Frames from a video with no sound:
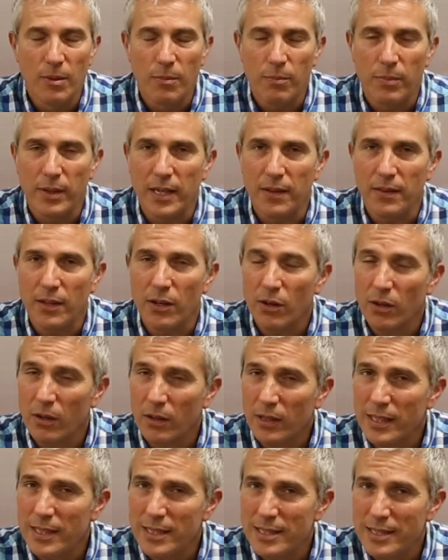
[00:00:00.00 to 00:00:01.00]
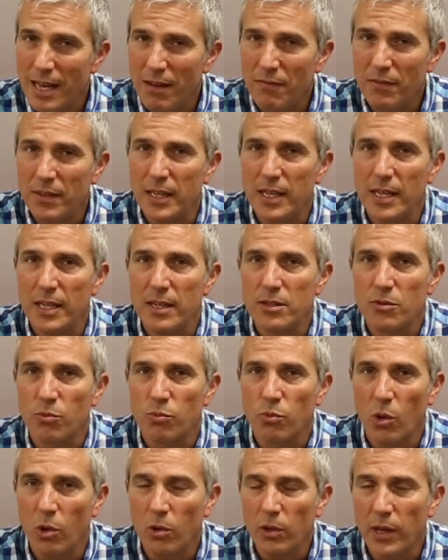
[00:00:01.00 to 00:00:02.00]
But in the early 70s,
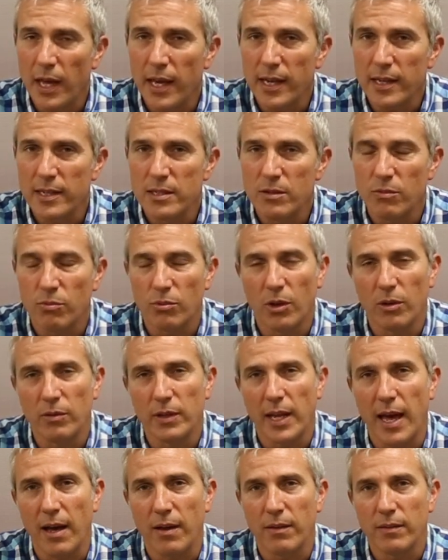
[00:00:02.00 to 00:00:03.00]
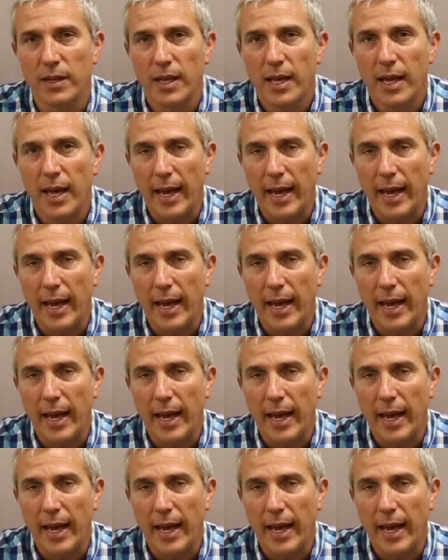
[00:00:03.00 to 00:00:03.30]
Rolex rolled out